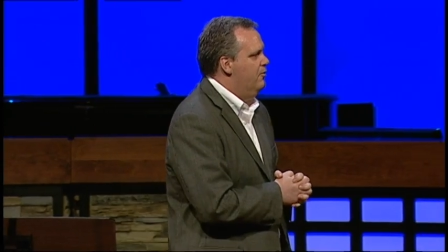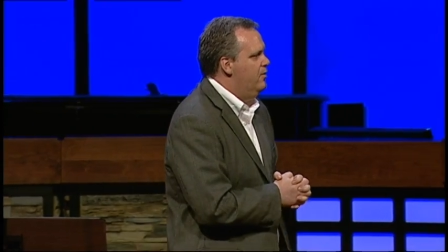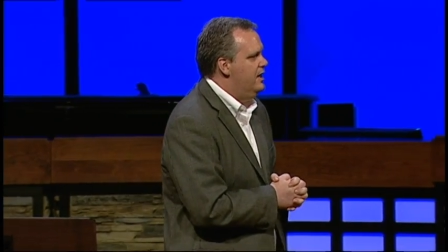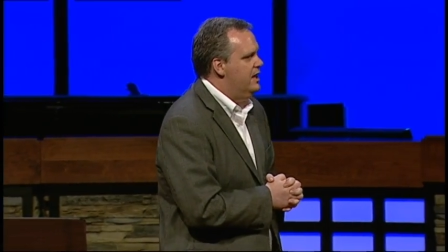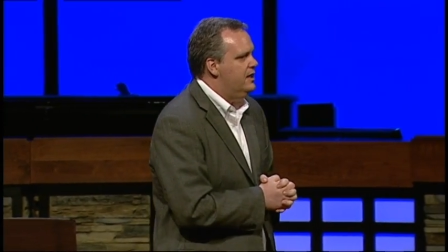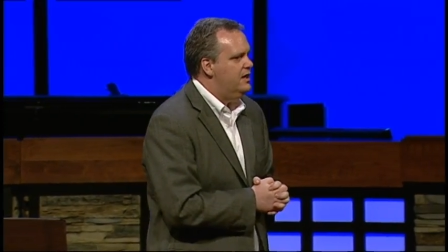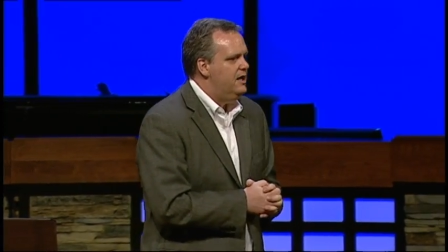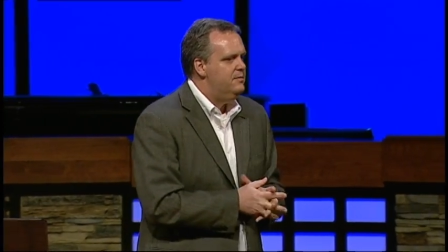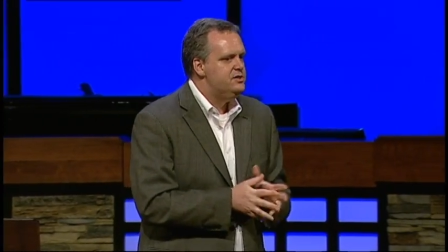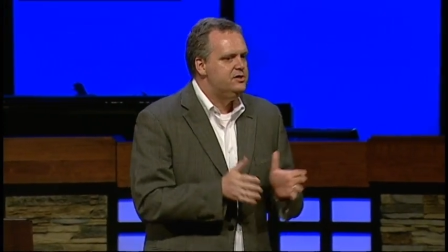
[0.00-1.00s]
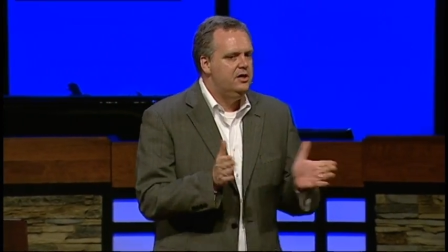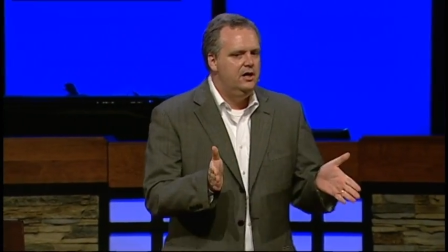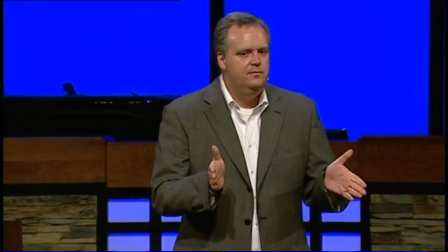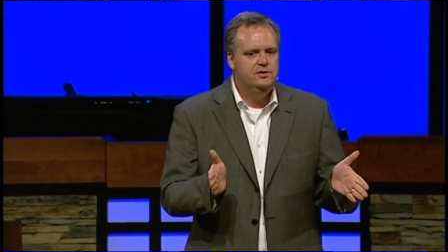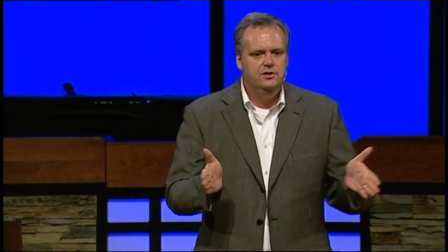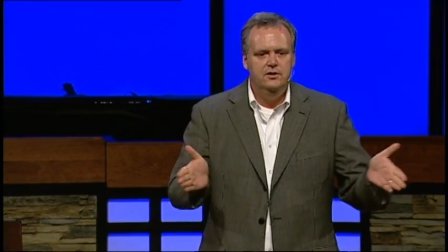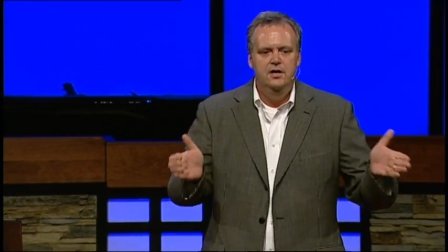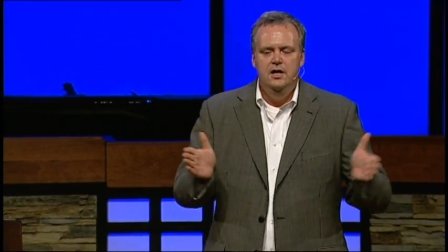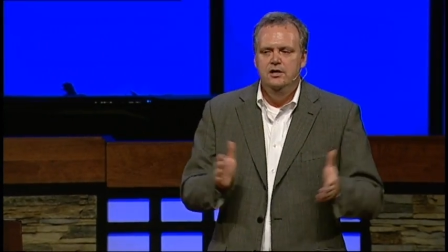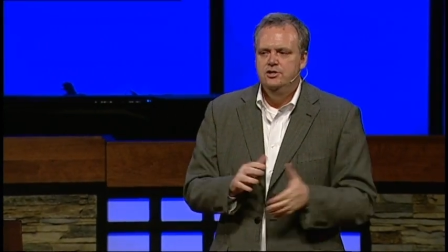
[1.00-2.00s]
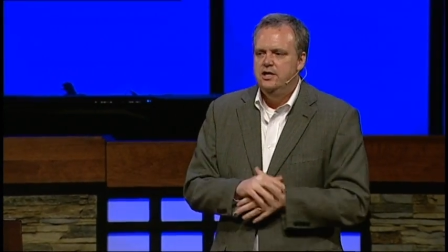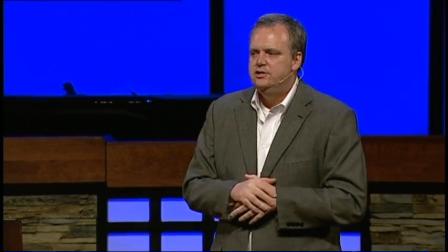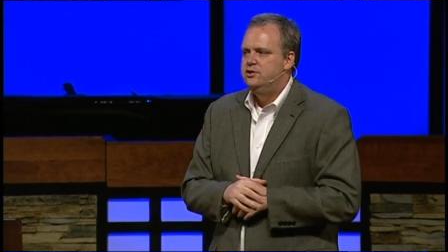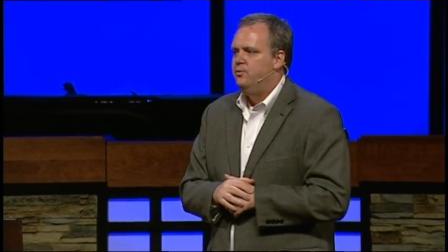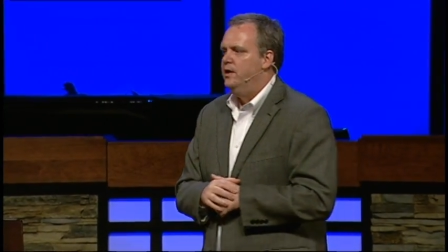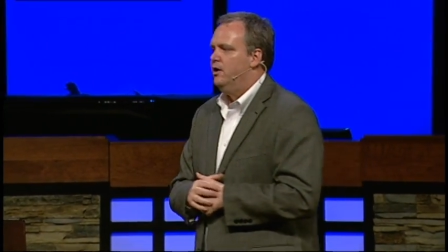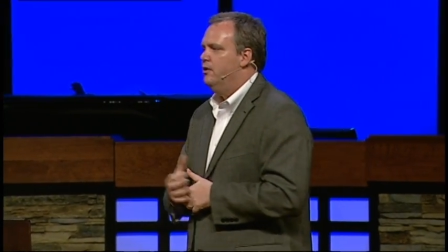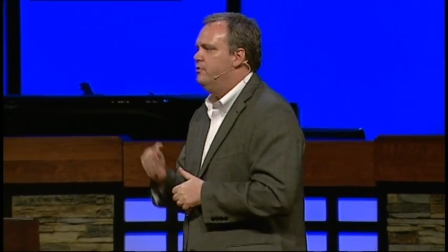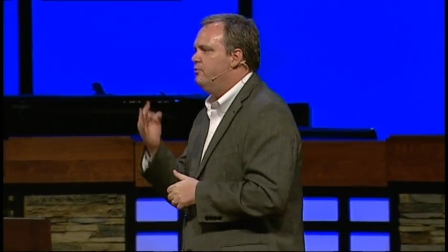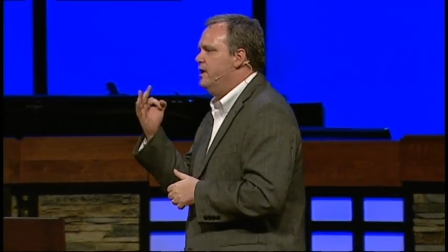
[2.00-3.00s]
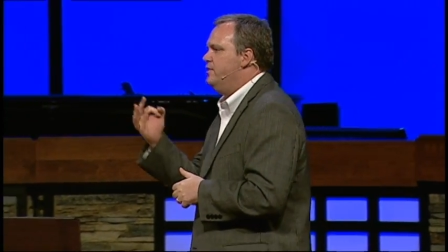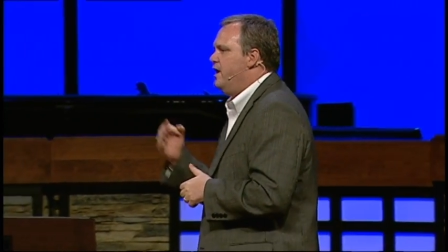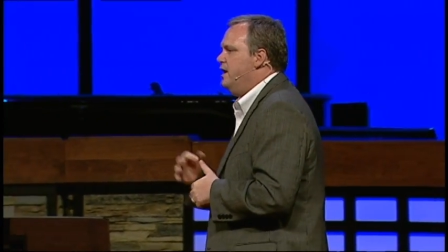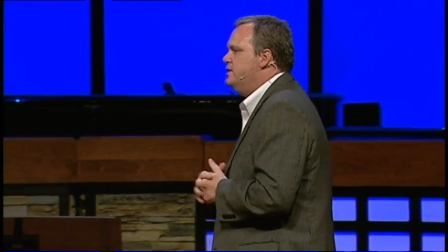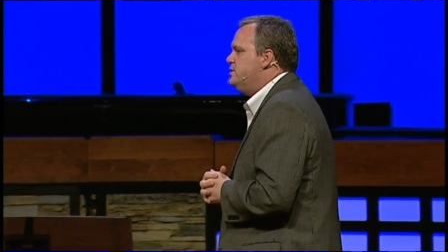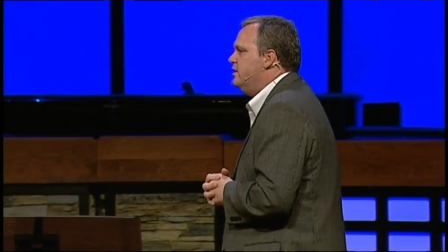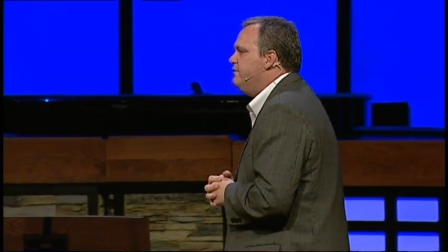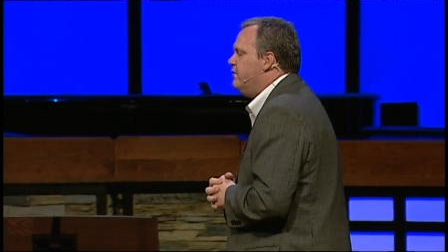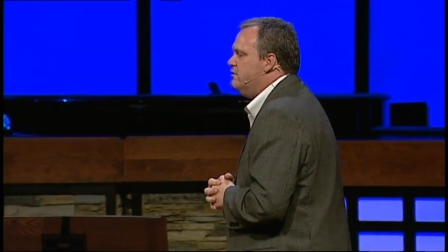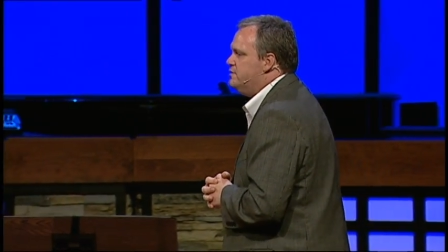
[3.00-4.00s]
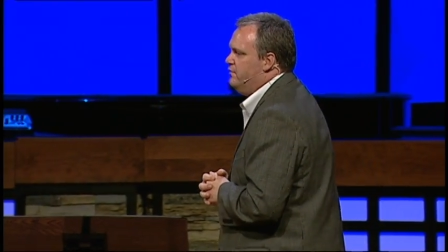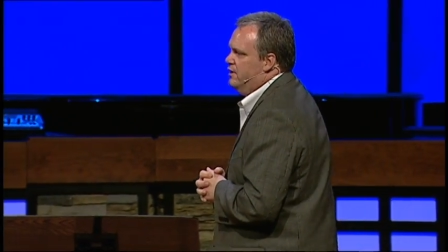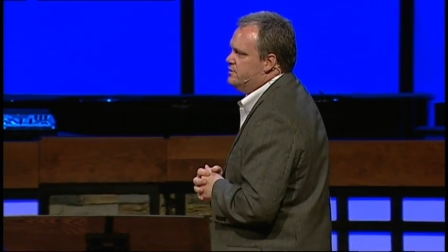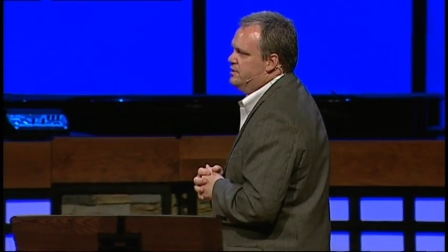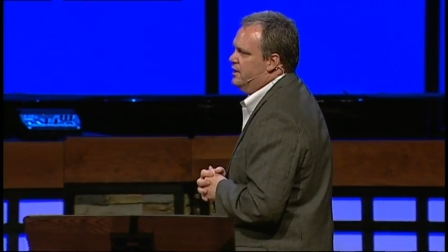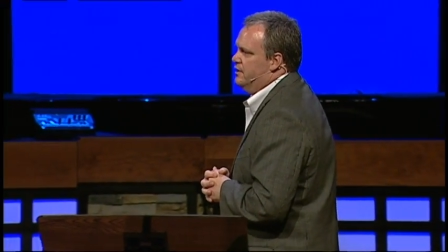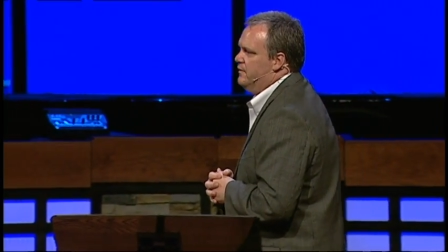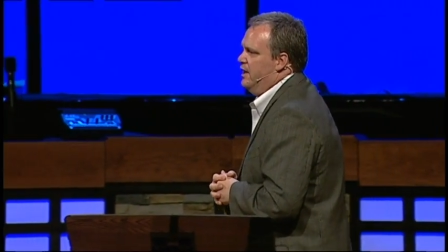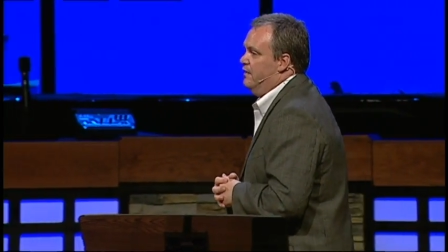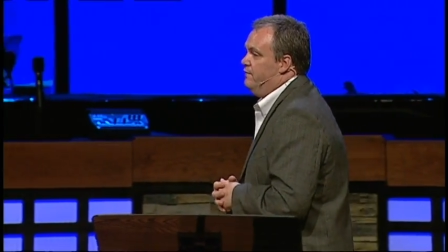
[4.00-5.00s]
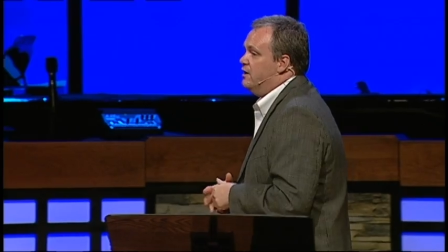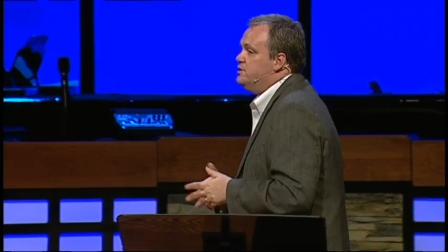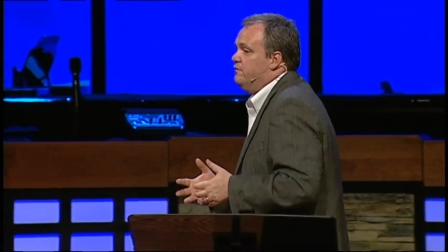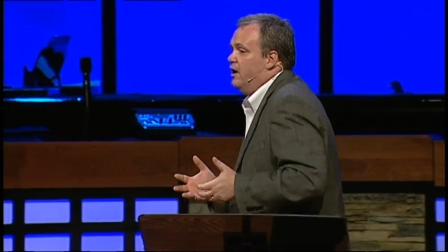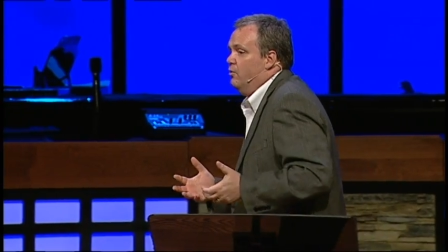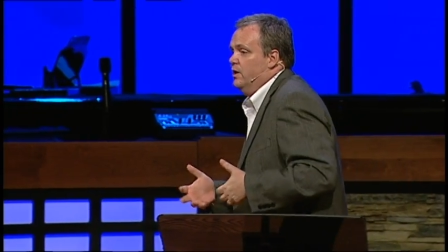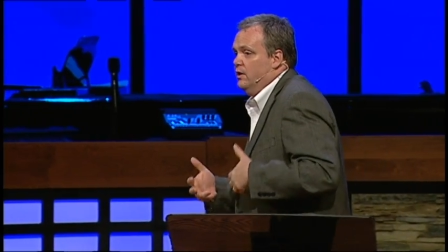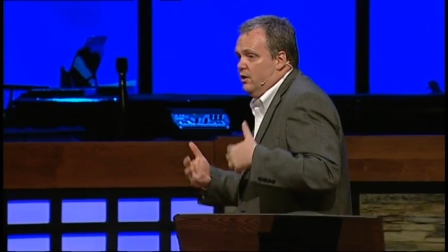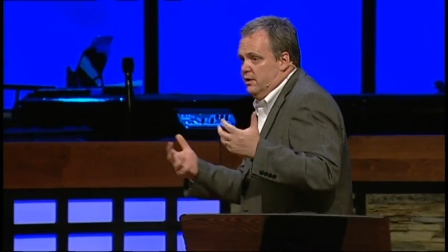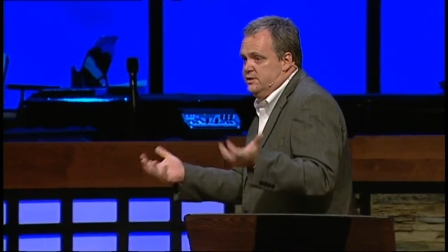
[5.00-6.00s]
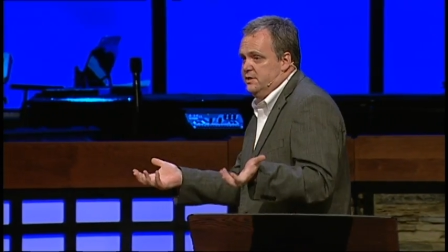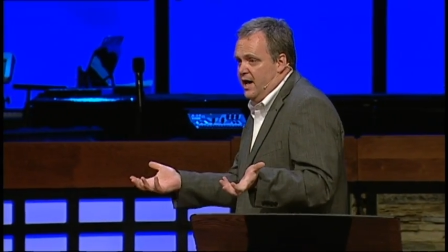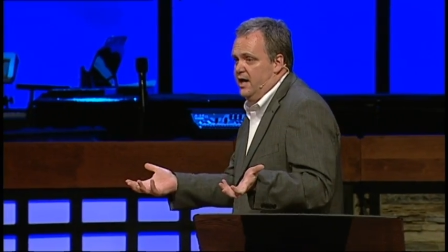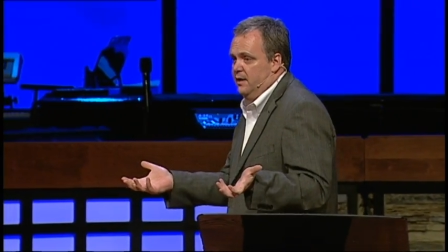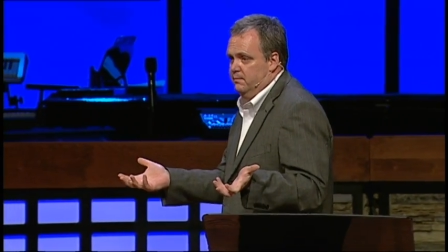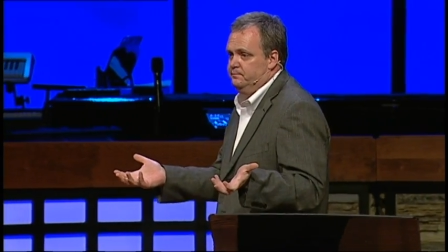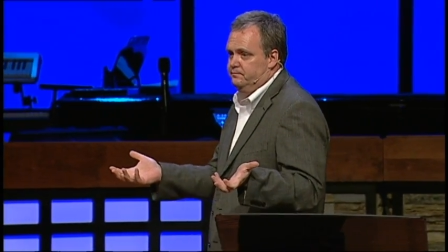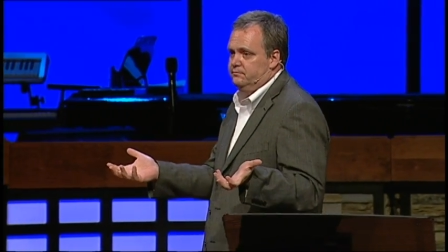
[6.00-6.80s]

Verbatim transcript: when Nicodemus comes to Jesus, we learn three things in the first verse there. First of all, we learn his name.